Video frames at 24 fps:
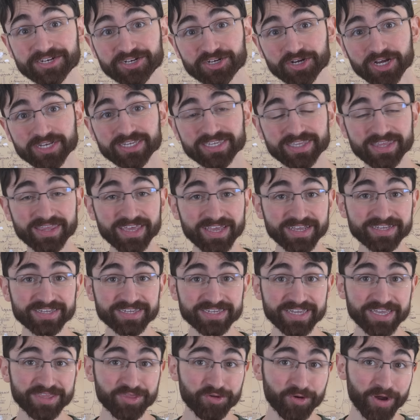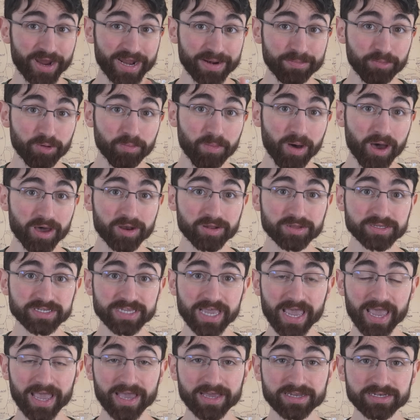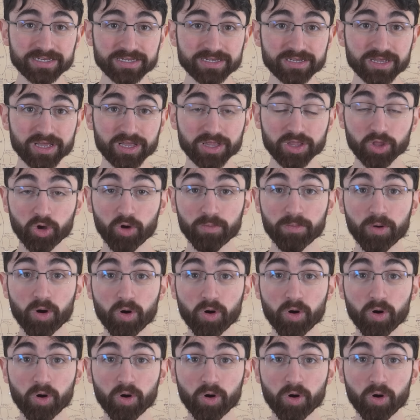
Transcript: just this in their animal models, and lo and